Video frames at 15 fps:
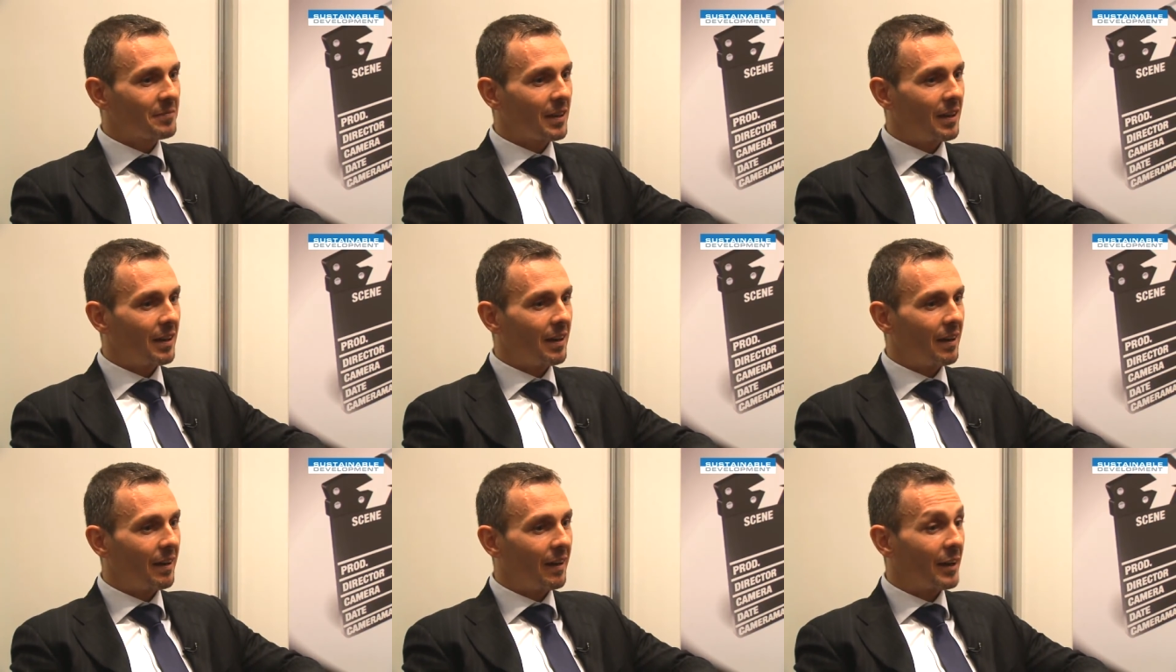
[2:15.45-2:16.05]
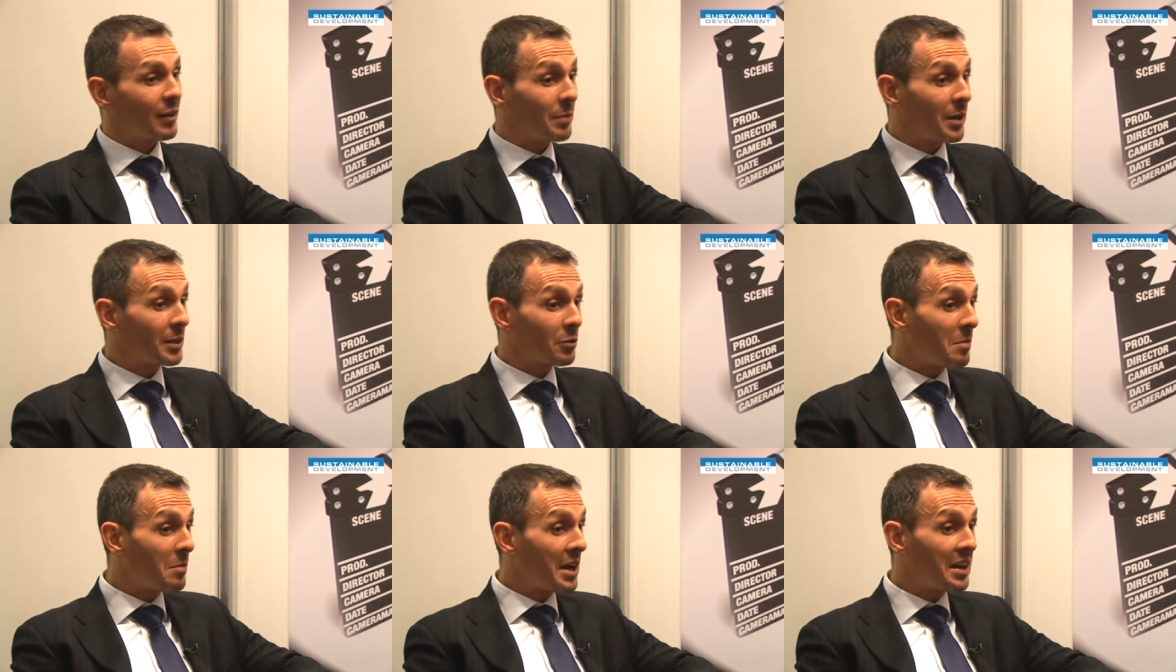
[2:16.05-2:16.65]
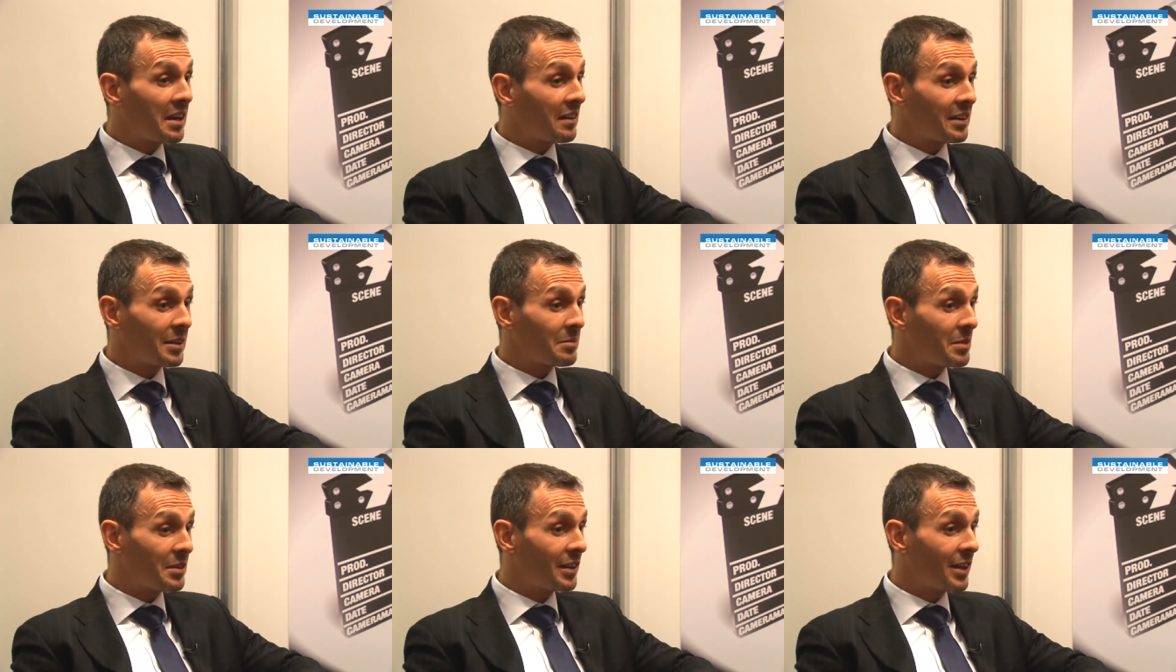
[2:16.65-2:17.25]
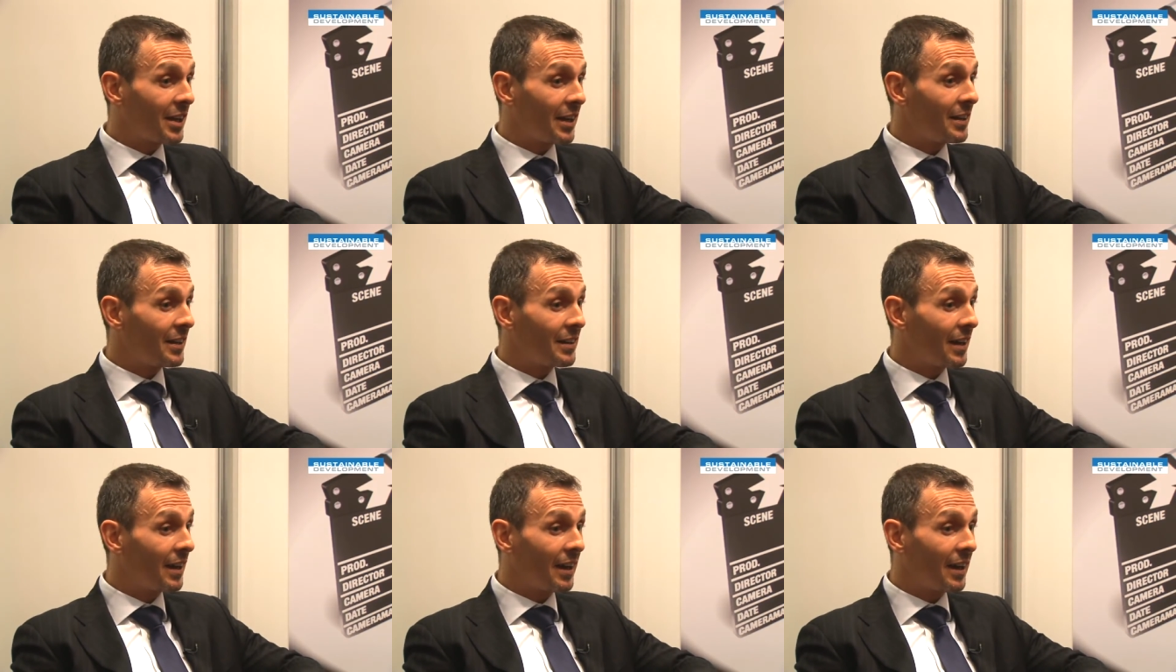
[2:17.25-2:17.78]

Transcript: Uh, I spent all my career basically in